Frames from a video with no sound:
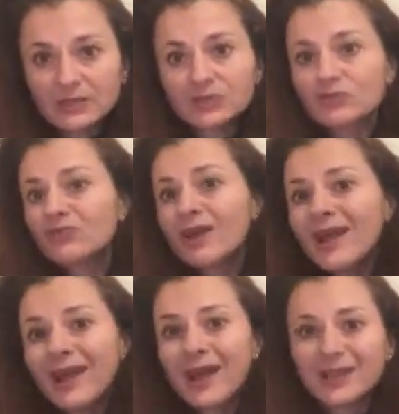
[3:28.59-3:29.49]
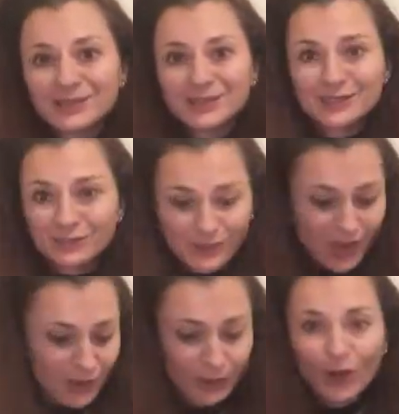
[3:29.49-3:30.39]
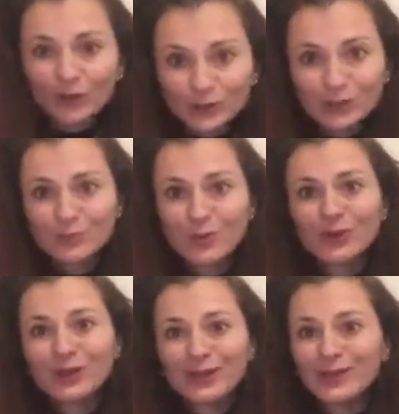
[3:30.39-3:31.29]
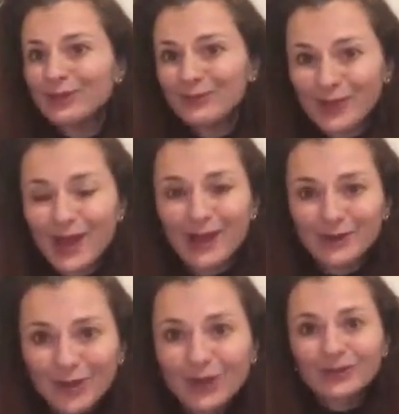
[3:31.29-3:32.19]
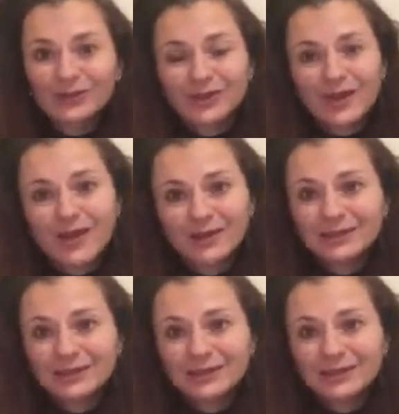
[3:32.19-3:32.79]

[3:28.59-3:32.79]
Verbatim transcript: is to realize that we are not this body, that we are not uh,